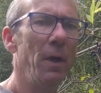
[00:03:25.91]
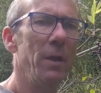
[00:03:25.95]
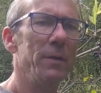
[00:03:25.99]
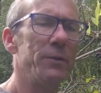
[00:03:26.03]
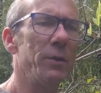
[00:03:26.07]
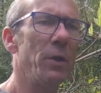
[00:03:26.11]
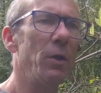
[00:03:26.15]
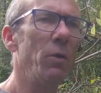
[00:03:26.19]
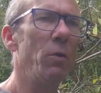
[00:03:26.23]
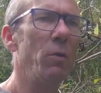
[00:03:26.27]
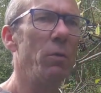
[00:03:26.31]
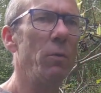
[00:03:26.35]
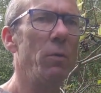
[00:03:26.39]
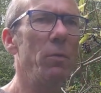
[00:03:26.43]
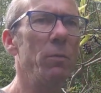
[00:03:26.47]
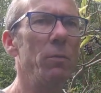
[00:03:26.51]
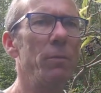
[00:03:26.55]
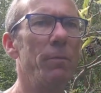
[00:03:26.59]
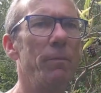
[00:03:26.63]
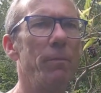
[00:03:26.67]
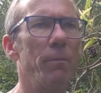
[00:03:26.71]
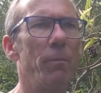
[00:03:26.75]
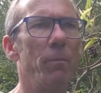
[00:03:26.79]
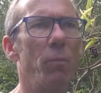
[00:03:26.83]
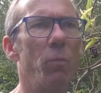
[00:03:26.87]
So
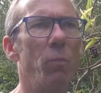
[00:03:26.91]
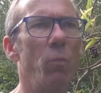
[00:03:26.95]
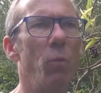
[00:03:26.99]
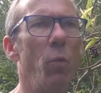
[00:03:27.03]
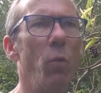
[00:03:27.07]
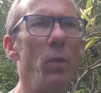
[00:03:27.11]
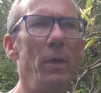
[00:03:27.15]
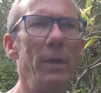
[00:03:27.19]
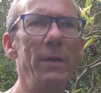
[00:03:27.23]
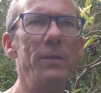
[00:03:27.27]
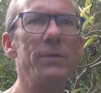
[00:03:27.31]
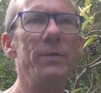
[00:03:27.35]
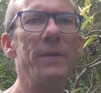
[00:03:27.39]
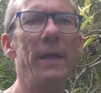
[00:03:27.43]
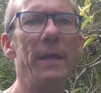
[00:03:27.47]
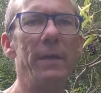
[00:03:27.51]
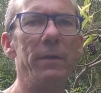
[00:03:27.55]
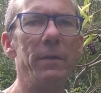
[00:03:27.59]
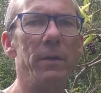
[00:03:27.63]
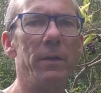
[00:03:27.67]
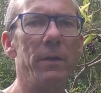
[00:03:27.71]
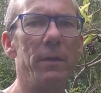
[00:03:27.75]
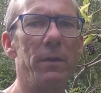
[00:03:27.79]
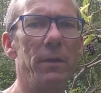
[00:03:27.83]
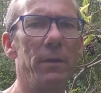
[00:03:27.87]
one is
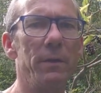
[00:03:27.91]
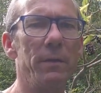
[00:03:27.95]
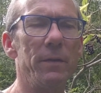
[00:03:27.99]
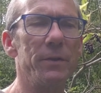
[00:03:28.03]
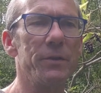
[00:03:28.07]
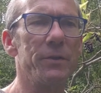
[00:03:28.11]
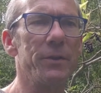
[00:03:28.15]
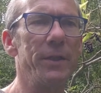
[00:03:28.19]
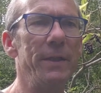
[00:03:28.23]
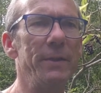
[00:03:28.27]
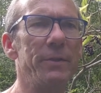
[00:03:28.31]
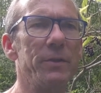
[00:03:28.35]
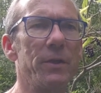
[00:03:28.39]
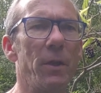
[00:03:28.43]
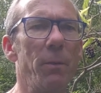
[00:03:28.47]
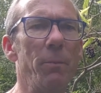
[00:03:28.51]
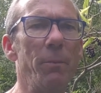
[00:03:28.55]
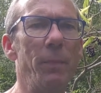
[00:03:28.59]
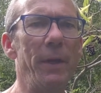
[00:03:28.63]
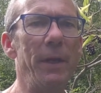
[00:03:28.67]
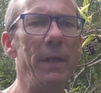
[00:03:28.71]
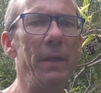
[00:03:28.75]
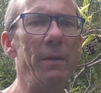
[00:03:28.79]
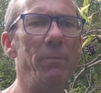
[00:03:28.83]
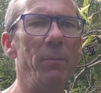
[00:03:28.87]
that the seeds can
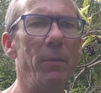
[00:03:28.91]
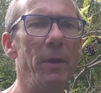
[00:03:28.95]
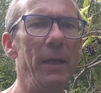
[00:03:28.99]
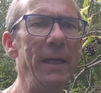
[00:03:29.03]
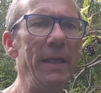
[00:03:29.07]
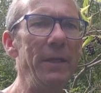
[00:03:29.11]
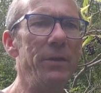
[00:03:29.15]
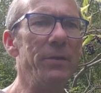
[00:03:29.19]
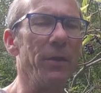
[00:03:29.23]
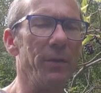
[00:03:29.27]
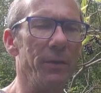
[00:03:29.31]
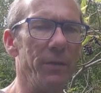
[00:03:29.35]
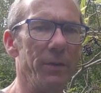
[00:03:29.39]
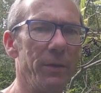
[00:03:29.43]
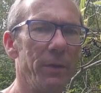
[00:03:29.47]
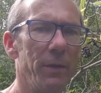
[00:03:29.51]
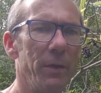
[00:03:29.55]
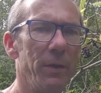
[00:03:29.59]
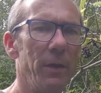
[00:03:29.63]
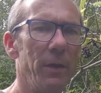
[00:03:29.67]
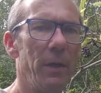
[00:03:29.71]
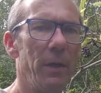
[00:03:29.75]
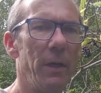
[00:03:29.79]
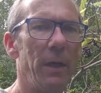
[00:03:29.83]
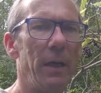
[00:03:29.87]
be eaten
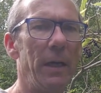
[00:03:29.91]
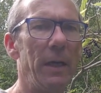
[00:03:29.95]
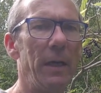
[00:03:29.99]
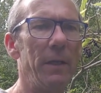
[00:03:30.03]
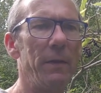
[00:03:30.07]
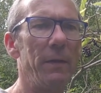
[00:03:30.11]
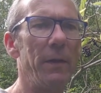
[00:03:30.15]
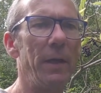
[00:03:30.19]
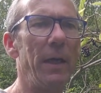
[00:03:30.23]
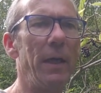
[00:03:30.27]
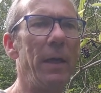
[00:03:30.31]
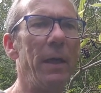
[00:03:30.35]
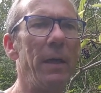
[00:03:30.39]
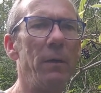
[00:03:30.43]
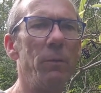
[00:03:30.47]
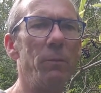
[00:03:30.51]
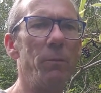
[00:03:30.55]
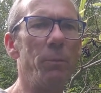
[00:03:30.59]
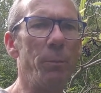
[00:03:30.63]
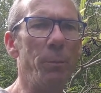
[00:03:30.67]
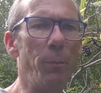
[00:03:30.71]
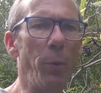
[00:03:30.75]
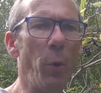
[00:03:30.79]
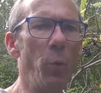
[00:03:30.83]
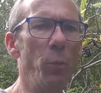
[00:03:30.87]
and then
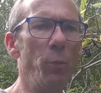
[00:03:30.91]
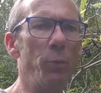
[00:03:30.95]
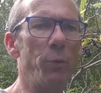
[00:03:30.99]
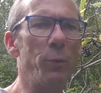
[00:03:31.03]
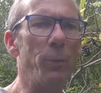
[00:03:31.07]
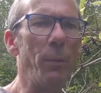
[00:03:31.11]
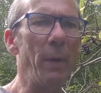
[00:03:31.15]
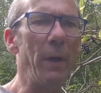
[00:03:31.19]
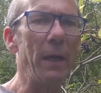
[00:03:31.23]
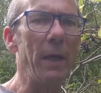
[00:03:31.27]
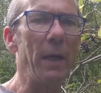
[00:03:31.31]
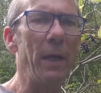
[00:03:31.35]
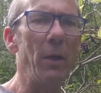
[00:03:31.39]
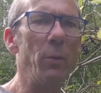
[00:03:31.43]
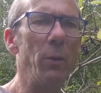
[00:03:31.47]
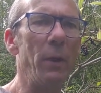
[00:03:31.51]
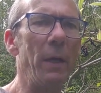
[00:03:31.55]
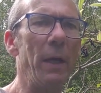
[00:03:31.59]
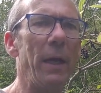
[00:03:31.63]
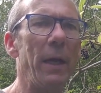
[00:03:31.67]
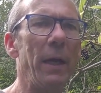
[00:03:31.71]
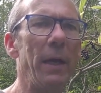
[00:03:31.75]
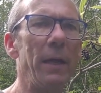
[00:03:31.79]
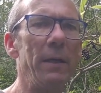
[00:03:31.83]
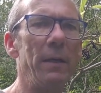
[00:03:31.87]
pooped back out
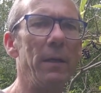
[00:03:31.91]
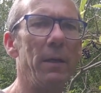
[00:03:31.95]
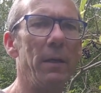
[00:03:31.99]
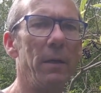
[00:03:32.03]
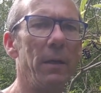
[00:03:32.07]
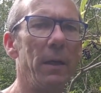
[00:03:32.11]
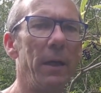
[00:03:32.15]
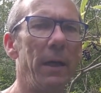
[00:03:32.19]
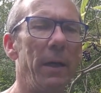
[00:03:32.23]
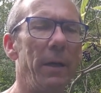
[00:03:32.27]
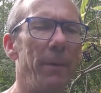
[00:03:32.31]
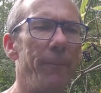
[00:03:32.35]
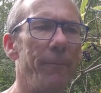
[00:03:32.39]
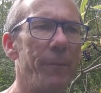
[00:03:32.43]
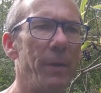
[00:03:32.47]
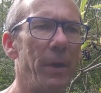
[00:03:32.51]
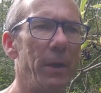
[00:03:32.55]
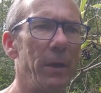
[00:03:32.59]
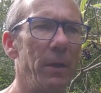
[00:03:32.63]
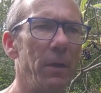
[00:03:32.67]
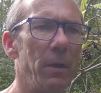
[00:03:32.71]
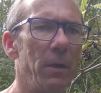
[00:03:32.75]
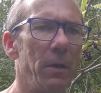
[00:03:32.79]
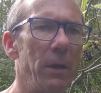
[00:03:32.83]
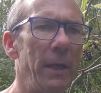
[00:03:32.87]
again a
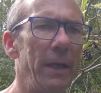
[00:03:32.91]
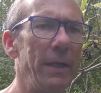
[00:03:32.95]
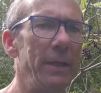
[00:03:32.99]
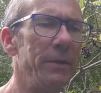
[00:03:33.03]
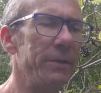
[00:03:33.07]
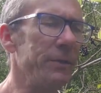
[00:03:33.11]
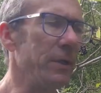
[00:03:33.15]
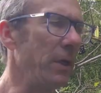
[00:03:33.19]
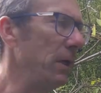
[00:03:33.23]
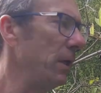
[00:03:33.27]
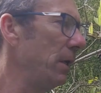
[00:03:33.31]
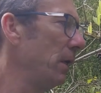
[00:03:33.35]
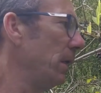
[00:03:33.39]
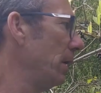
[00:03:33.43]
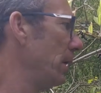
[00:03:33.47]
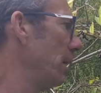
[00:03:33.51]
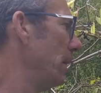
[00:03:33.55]
little later.